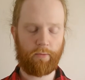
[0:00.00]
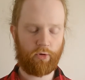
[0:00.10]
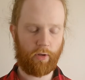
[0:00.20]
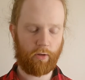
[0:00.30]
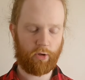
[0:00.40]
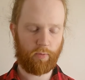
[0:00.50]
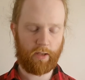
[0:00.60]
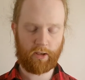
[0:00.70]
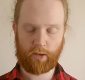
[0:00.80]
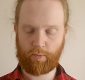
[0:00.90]
trigger
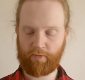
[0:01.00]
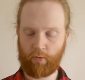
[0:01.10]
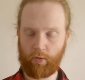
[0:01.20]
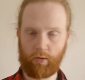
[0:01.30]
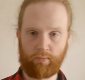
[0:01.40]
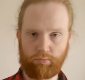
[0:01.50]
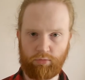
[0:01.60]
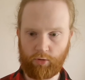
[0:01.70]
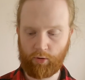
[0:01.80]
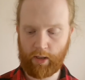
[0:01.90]
springs before
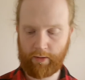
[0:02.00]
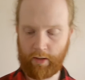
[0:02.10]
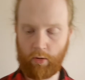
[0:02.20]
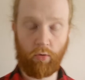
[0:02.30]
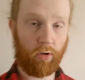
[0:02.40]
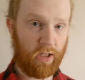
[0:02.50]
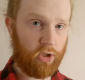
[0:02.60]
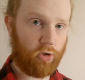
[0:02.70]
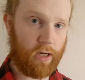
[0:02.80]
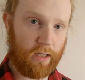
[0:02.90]
doing anything, or at
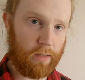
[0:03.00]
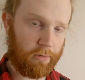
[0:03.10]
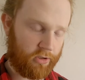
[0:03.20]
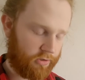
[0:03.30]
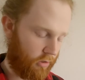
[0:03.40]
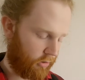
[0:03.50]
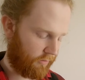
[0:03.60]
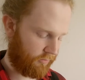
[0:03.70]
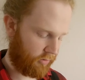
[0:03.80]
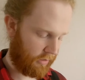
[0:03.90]
least try and keep it stock
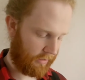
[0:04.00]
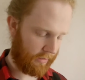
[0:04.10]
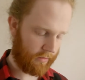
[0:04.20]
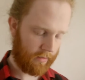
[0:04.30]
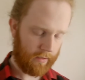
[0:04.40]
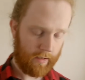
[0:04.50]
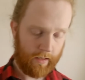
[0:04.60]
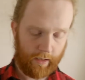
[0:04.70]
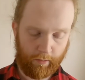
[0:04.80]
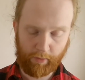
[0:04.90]
if you can.
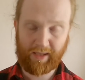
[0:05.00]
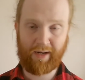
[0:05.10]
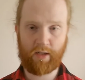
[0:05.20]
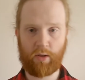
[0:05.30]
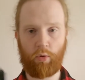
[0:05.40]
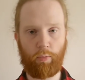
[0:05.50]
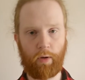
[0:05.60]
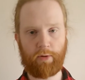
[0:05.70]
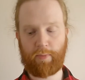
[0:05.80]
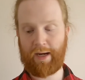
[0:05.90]
But that is the whole
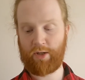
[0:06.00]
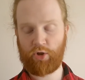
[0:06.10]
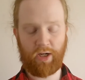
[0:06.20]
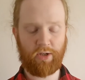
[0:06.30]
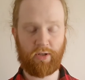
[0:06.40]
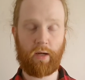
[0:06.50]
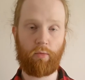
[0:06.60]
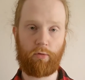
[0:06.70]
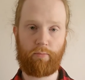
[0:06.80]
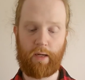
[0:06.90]
purpose behind changing that,
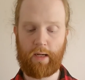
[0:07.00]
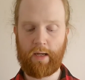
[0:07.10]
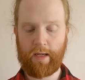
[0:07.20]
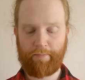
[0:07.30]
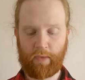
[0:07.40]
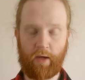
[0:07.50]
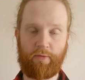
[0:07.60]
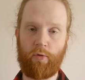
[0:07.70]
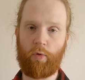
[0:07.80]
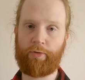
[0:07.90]
would be
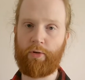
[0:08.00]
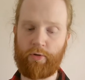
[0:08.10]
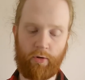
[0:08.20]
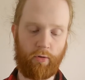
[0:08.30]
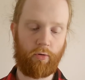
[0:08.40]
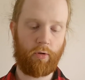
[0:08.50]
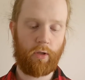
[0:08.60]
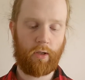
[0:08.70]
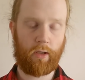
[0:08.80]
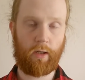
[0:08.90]
if you wanted to
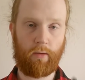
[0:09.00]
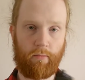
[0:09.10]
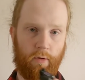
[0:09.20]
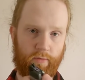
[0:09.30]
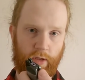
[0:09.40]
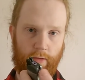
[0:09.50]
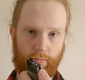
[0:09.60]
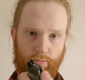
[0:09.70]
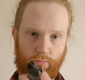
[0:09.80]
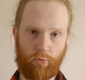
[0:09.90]
obviously
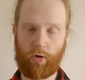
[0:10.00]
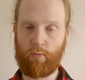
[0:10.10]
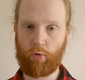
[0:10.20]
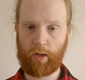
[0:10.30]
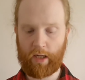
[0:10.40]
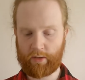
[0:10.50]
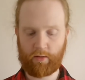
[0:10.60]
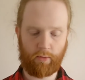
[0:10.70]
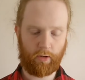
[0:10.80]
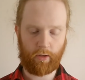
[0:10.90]
create more gas
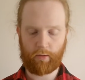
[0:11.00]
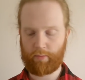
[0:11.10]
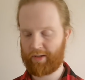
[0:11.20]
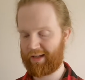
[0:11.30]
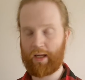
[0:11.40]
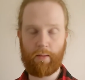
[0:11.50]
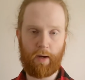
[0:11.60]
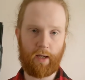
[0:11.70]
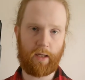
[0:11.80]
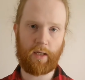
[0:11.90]
coming out of there, but in
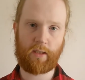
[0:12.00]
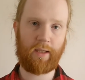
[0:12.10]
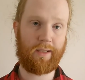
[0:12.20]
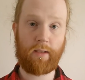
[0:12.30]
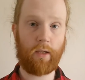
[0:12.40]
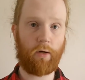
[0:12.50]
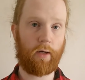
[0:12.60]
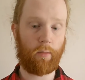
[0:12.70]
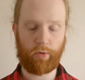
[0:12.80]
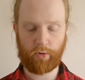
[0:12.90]
my case it did not
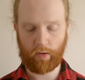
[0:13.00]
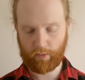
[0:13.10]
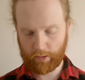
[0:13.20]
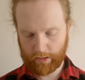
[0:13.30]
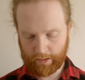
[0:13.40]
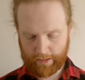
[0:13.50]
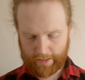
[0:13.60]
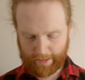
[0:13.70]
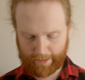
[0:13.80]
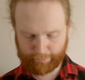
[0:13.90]
help whatsoever.
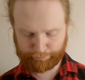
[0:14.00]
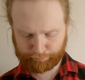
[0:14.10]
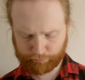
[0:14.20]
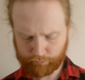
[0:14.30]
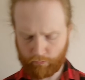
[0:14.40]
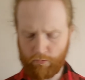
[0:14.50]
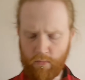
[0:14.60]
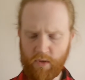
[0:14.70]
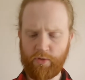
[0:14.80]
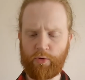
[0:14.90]

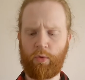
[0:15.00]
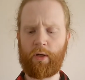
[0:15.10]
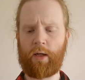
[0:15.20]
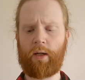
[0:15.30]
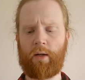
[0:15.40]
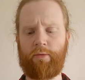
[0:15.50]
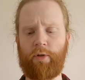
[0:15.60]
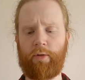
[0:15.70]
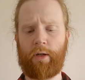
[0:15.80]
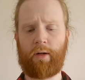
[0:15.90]
So what I have
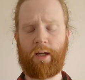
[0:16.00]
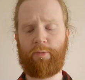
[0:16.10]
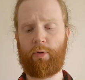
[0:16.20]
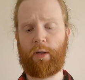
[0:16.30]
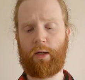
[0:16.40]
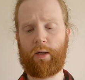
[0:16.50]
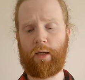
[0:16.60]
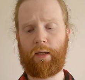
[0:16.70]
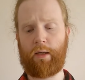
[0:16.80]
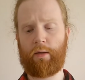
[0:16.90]
done here, I've put
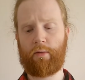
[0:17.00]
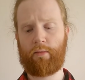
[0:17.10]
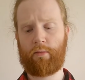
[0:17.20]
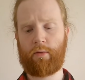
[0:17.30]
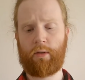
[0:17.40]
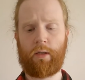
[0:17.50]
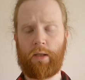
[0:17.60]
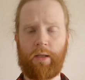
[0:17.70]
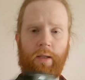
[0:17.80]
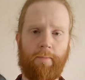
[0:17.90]
in
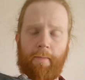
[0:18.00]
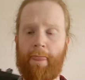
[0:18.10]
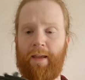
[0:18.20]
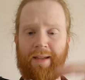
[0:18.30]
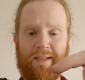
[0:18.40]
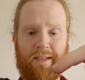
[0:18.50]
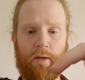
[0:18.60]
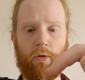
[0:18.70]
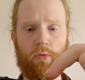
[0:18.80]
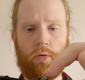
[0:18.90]
a
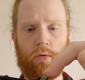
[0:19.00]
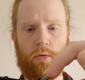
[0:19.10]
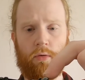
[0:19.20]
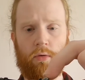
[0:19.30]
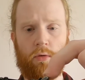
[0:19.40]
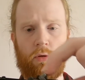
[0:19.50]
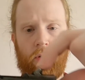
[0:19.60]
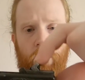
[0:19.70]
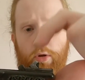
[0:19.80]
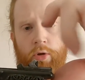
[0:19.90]
0
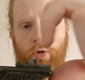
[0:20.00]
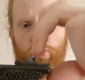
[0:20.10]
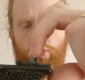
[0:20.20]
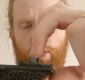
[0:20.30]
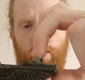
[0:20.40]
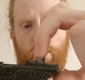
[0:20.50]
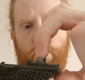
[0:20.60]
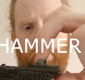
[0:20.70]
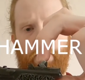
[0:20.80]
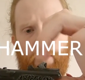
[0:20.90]
trigger.
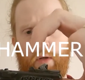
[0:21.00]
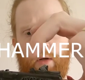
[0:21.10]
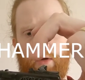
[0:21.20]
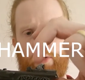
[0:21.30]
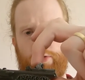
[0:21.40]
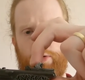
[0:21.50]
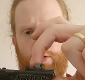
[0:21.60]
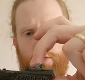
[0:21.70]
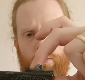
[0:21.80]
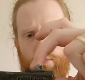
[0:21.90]
So